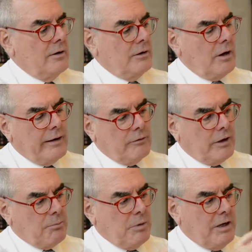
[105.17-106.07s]
Kind of
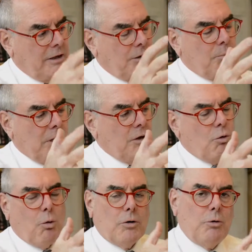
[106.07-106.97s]
like being in a big
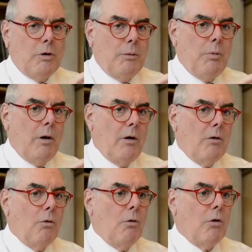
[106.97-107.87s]
corn crib,
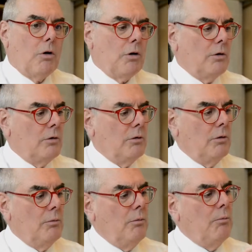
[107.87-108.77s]
or
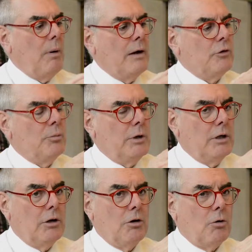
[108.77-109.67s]
possibly in
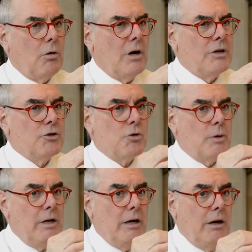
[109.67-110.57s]
an
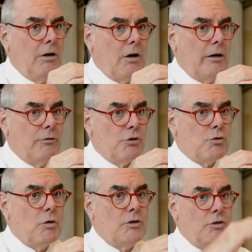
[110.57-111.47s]
orangery kind of
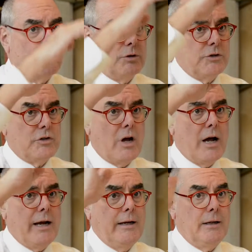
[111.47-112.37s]
structure which is
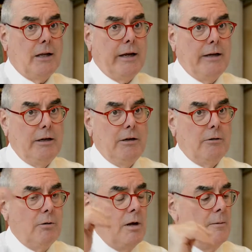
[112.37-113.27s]
high and lighted, and
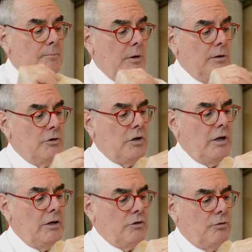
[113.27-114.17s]
in this
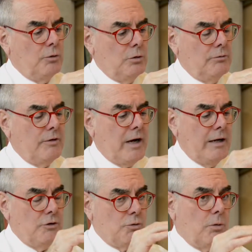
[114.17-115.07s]
case full of
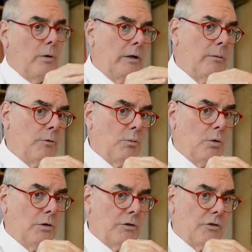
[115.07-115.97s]
vines growing up the
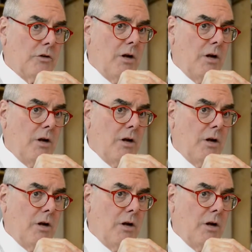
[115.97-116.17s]
walls.